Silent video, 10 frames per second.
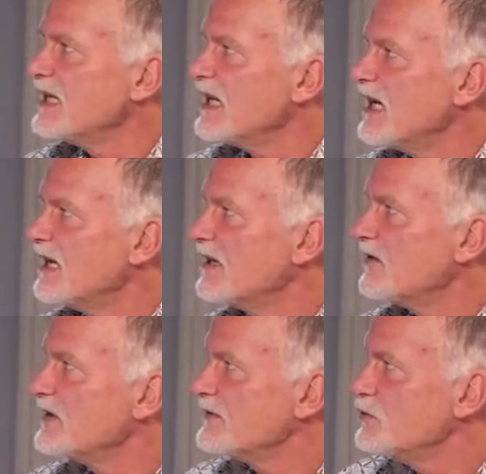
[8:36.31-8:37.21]

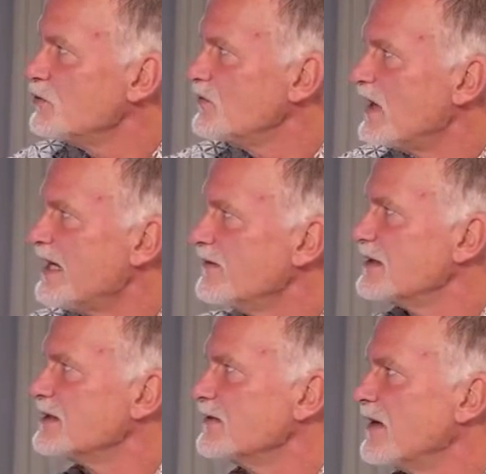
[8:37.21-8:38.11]
with two
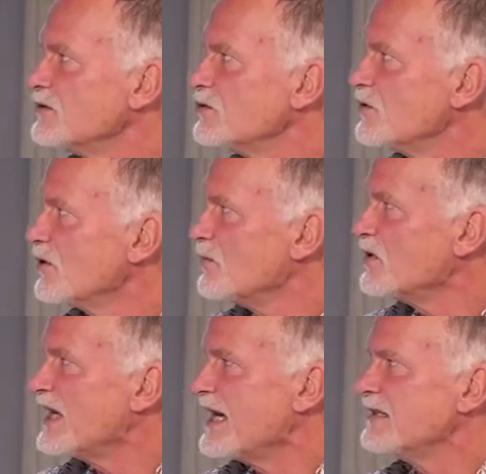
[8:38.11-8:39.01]
flavors, quantum
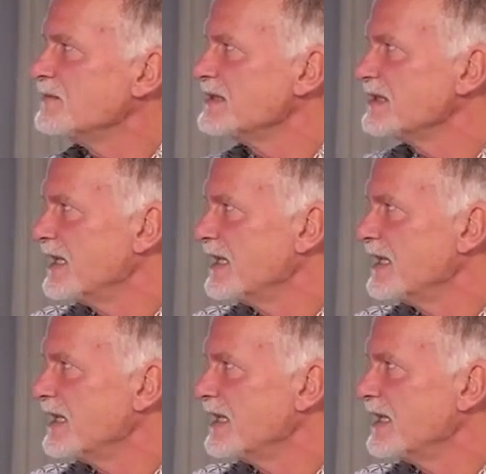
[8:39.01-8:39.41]
chromodynamics